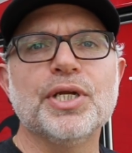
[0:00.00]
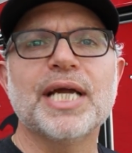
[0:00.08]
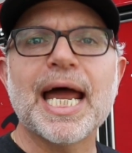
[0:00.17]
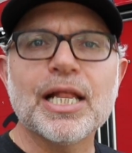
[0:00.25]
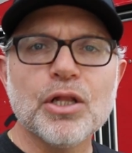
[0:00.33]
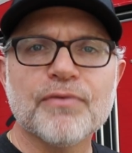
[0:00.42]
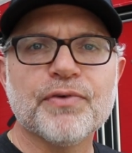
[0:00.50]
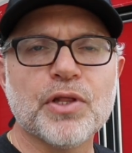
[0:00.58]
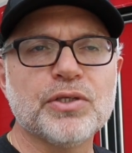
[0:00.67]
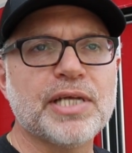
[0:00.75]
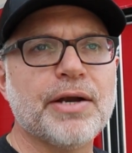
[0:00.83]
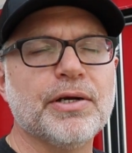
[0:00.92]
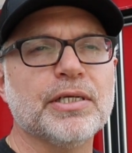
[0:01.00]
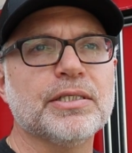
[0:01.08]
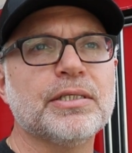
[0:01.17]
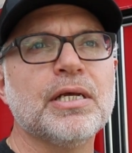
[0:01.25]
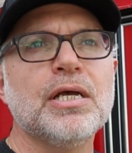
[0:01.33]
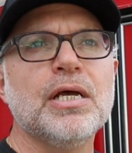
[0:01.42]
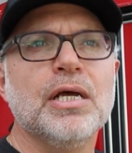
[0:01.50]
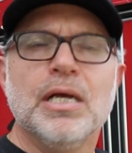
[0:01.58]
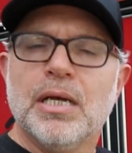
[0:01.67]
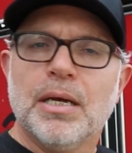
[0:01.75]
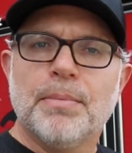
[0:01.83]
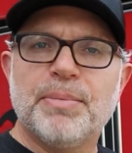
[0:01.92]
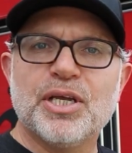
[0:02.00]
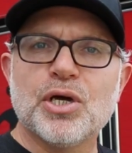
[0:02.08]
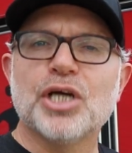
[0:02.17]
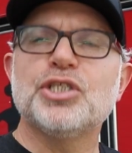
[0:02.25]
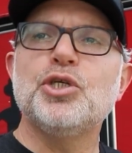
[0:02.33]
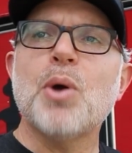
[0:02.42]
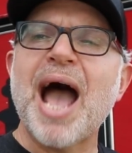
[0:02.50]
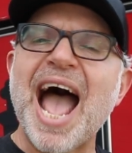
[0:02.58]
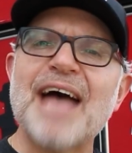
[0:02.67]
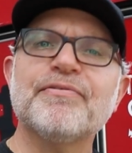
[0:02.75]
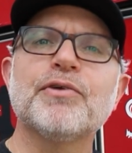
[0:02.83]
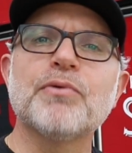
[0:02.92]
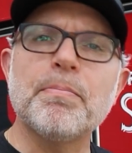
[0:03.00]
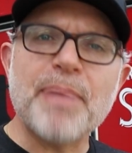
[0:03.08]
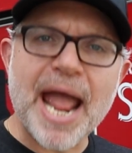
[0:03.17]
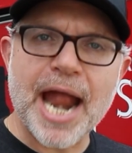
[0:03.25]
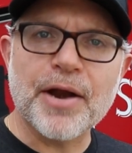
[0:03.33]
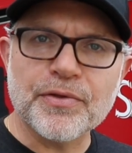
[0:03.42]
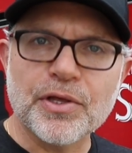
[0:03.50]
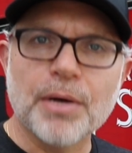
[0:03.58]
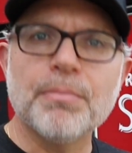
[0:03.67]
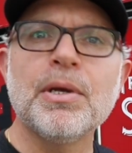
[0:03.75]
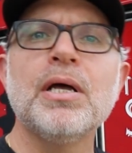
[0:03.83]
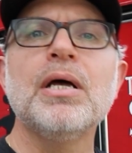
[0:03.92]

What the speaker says: You got to look for those areas because you have to repair them